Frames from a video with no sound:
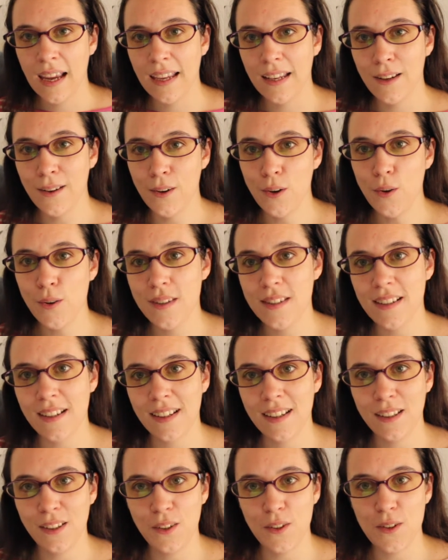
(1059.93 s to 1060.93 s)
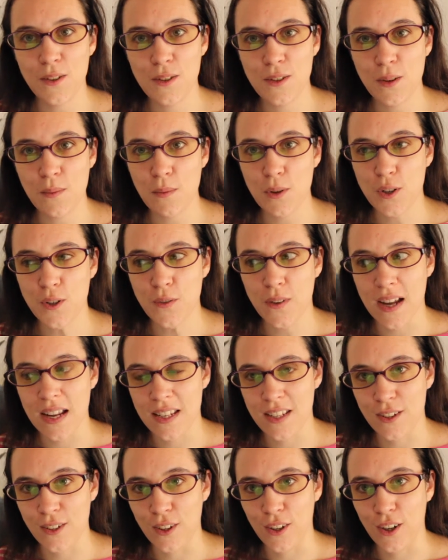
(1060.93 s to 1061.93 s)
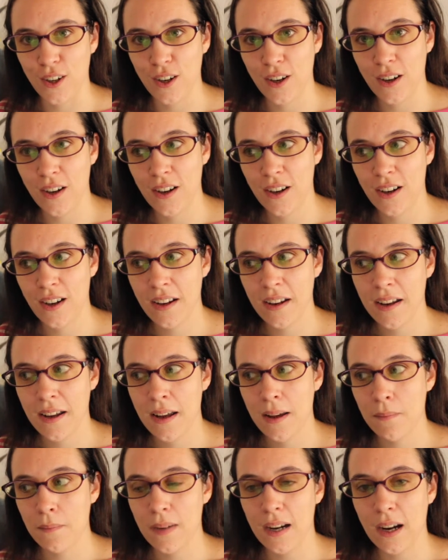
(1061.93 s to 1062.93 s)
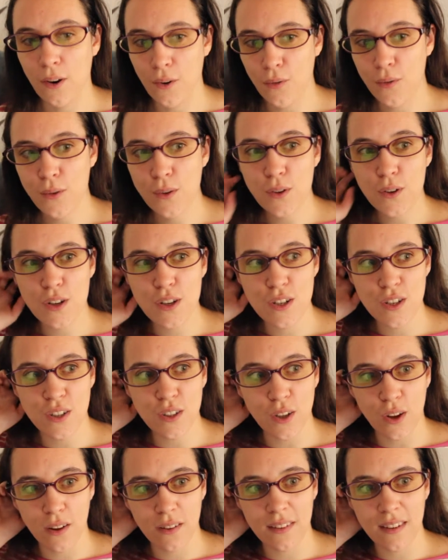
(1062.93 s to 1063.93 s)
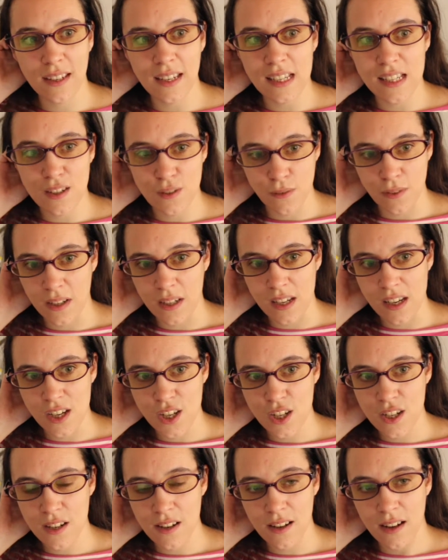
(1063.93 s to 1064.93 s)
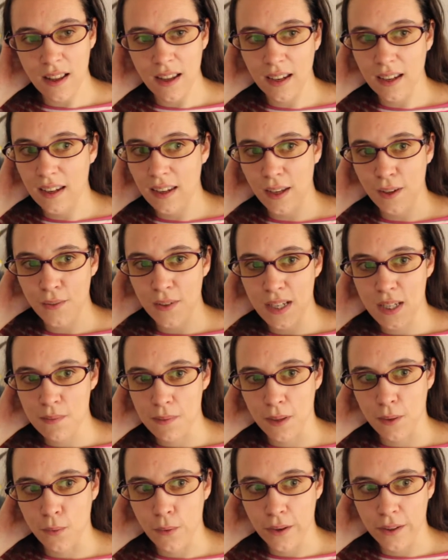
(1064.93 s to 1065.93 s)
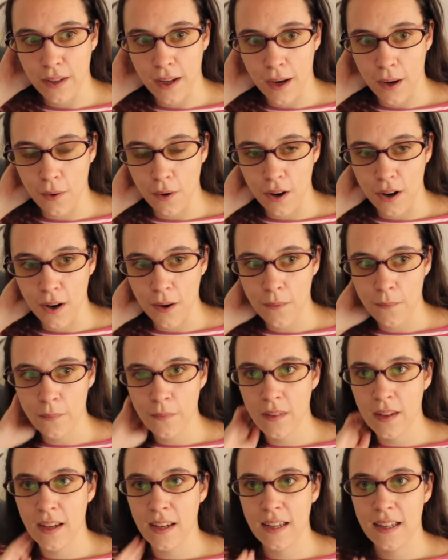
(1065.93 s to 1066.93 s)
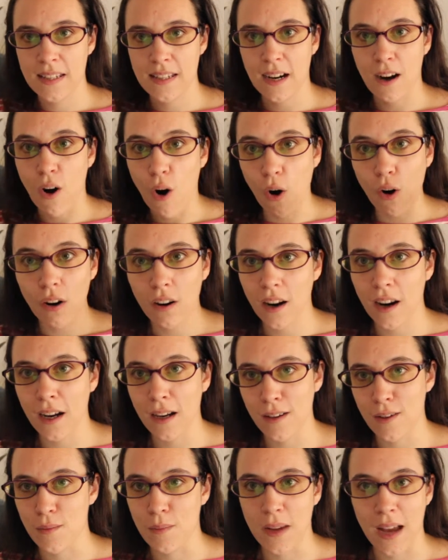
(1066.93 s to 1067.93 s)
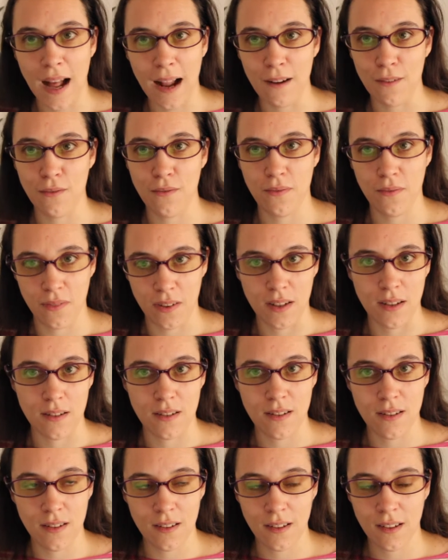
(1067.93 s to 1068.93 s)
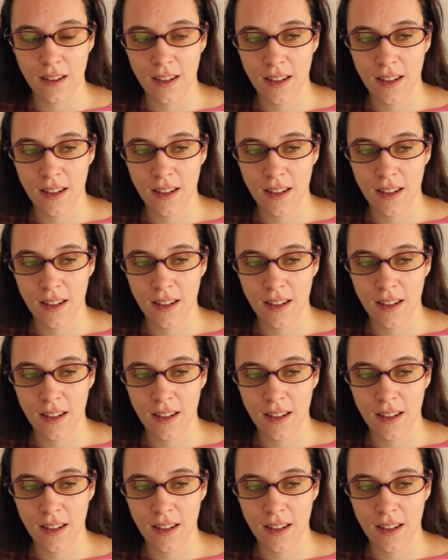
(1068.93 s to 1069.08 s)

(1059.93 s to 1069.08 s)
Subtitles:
it looks like it goes so much faster. Of course, nothing is finished. Like if I spend 1 hour, they're all going to be half finished.